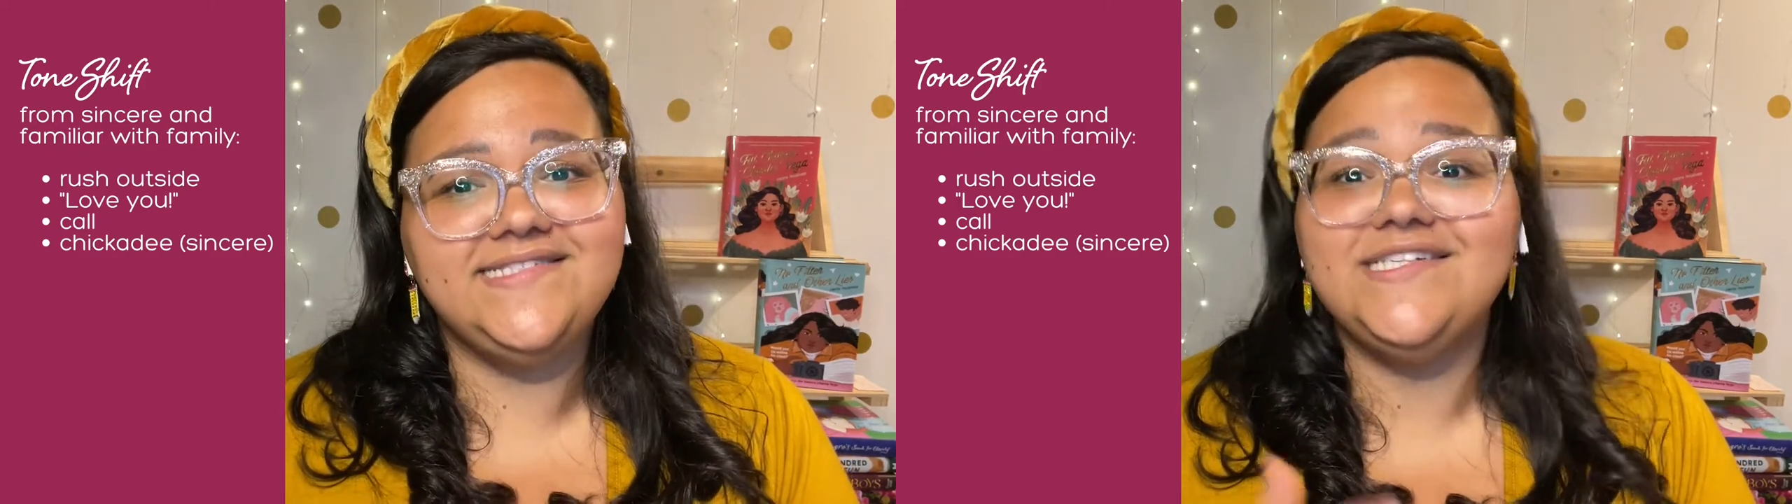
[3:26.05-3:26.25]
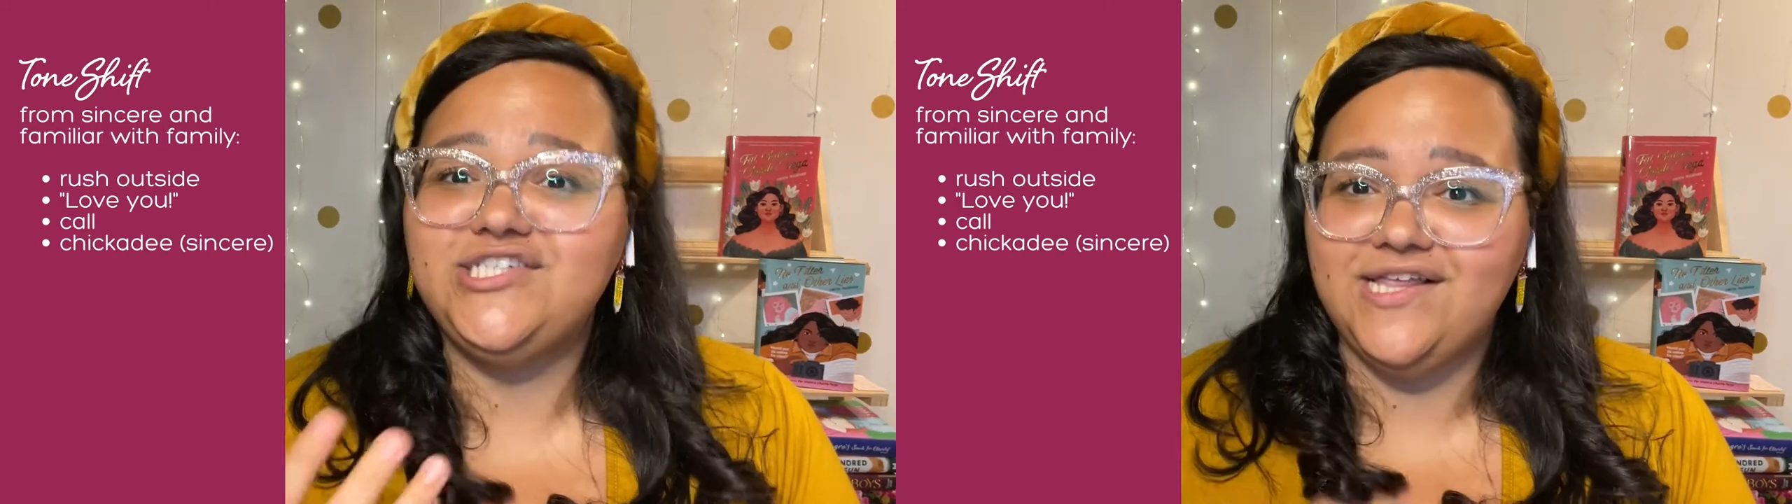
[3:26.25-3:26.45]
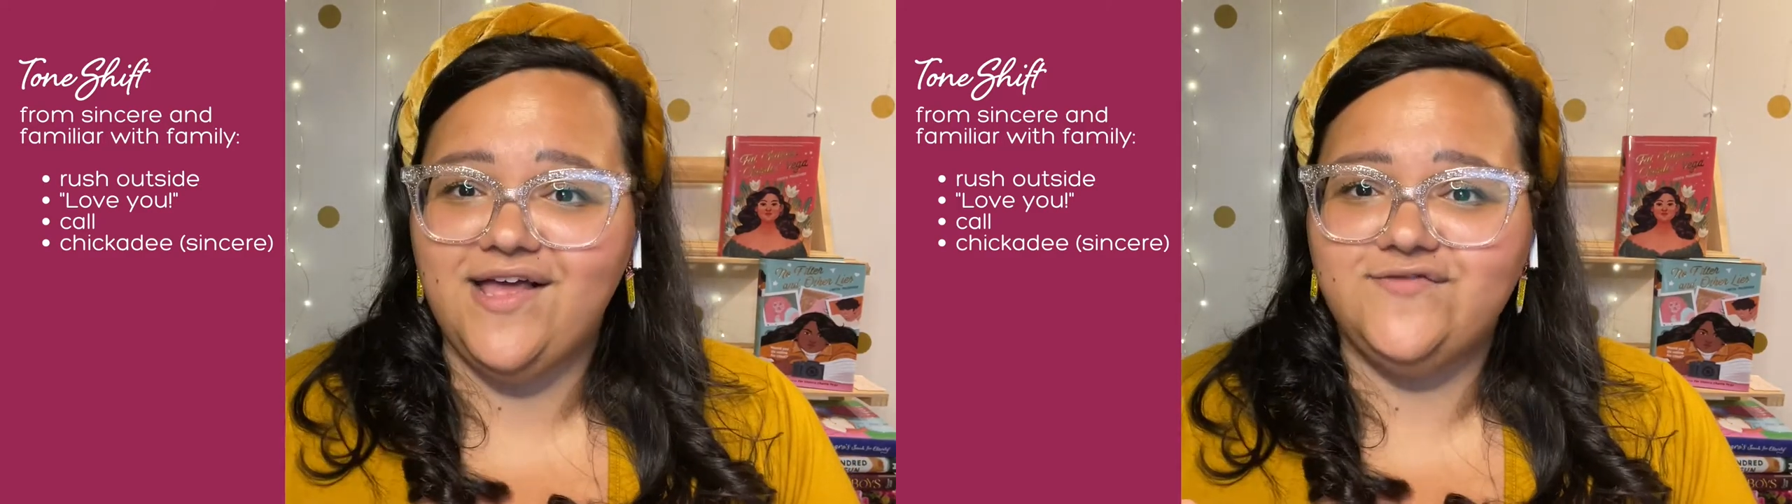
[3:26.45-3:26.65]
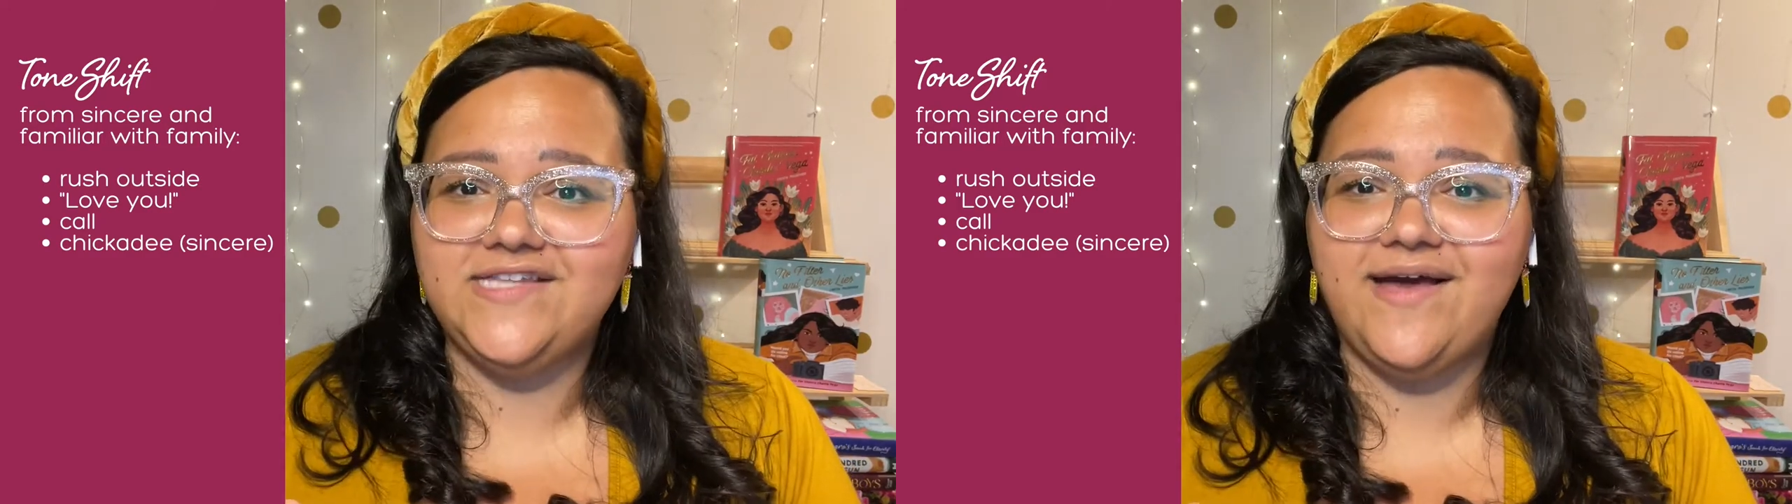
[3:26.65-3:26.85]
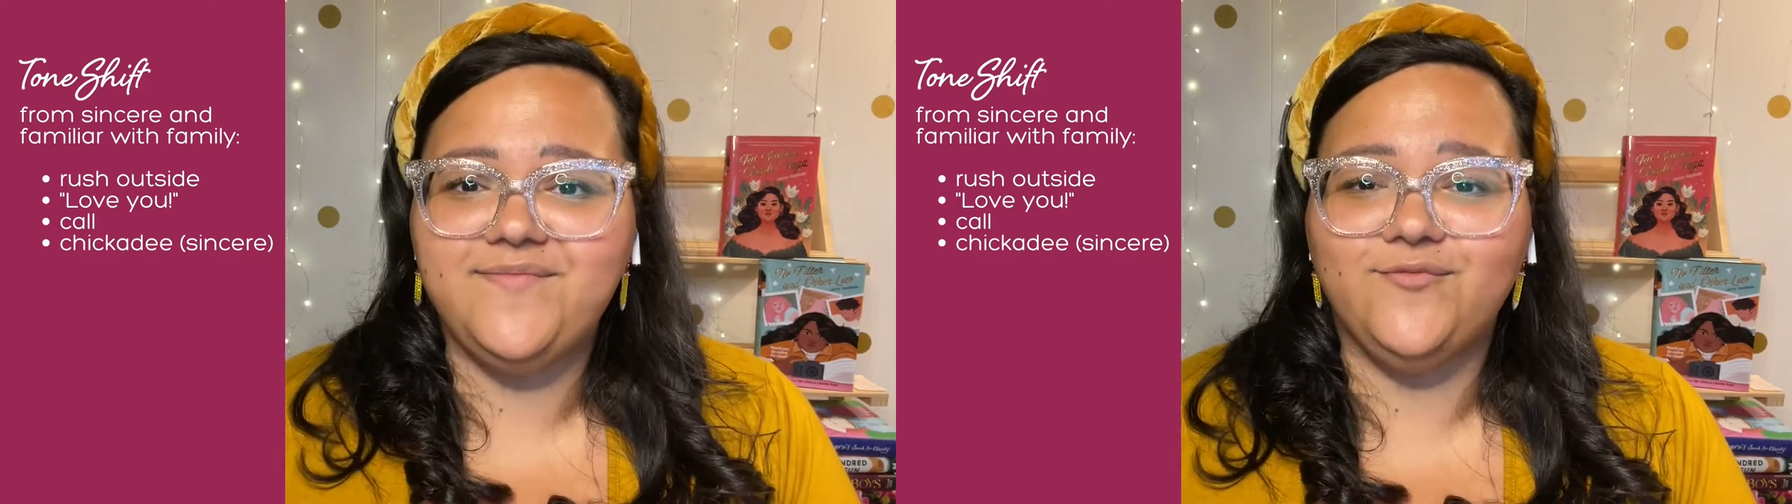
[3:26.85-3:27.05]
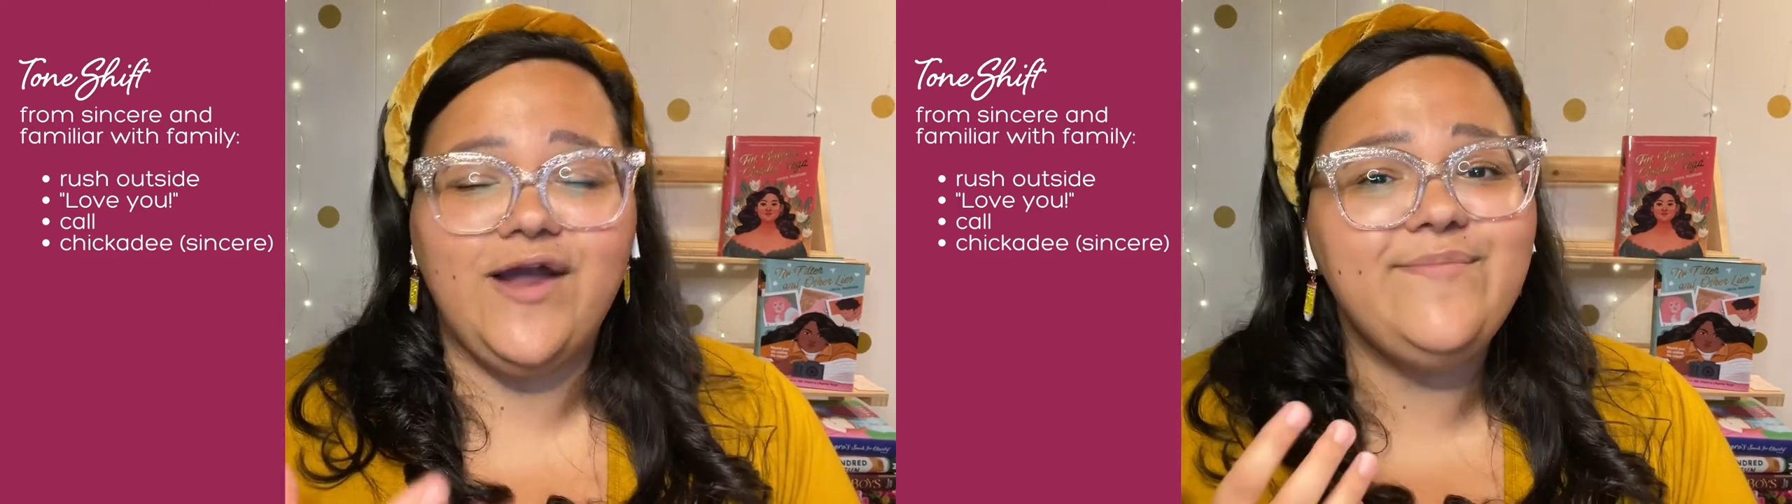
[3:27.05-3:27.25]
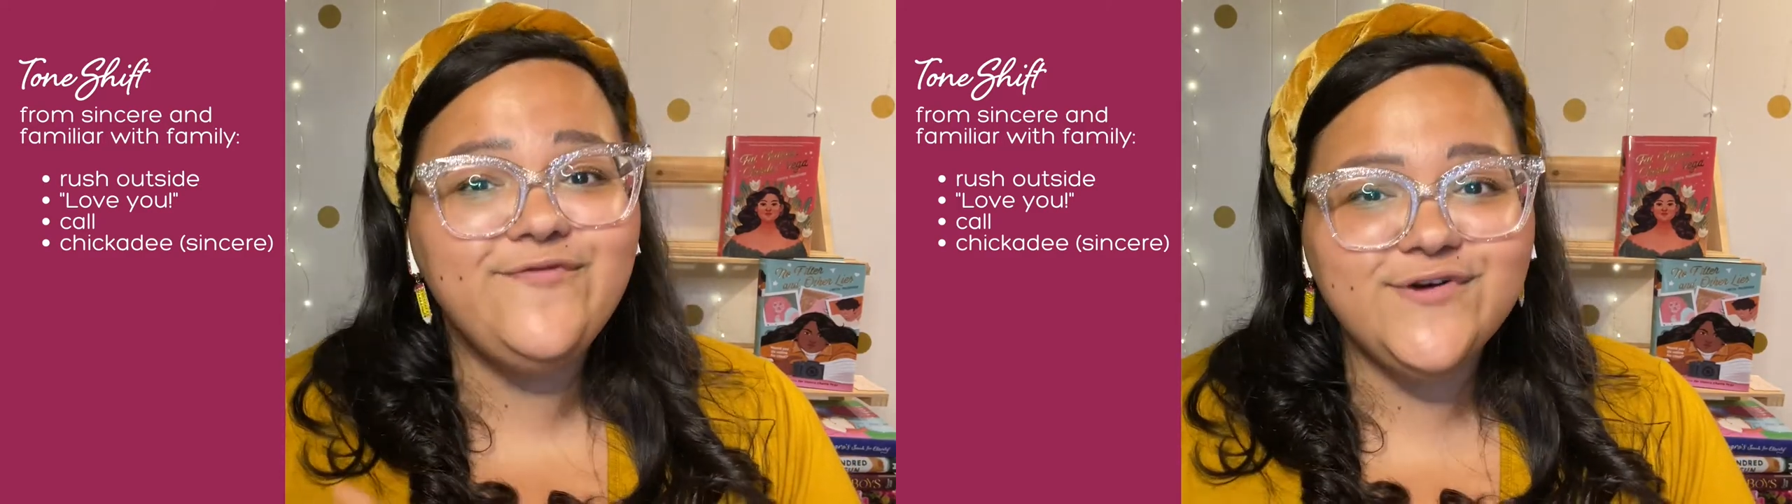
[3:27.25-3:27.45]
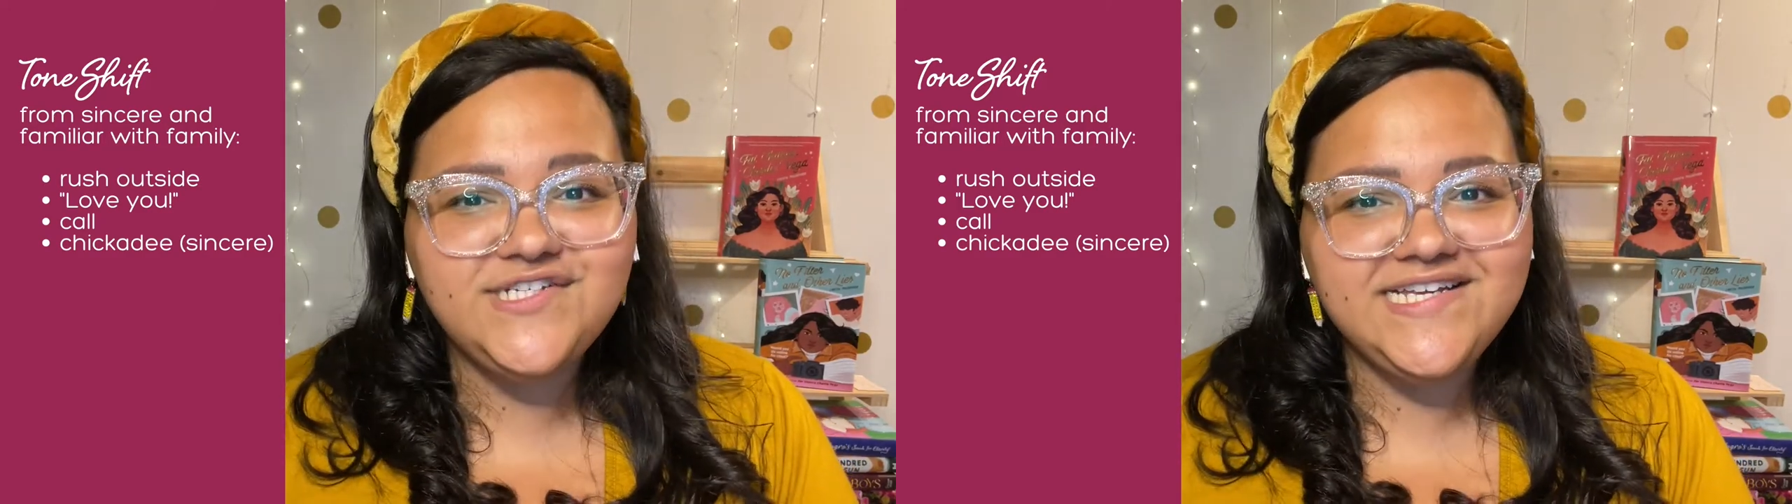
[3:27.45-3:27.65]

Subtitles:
that she loves them right before she